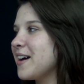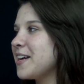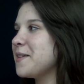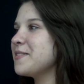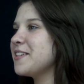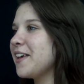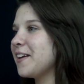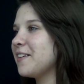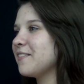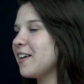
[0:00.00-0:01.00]
my name is
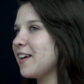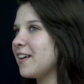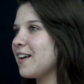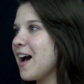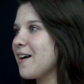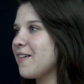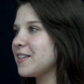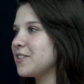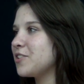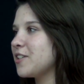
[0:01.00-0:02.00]
Elaina and I
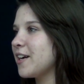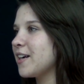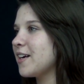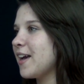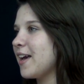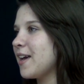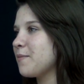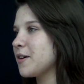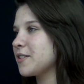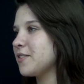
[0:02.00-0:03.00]
want to share
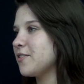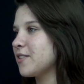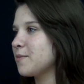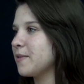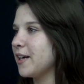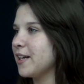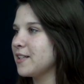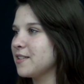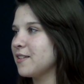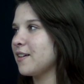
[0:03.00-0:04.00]
a personal
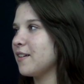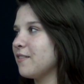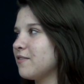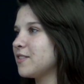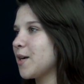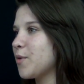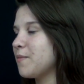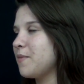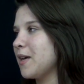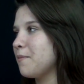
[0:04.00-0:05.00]
experience of
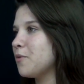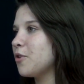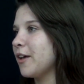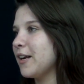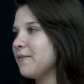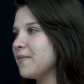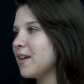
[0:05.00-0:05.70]
someone being bullied.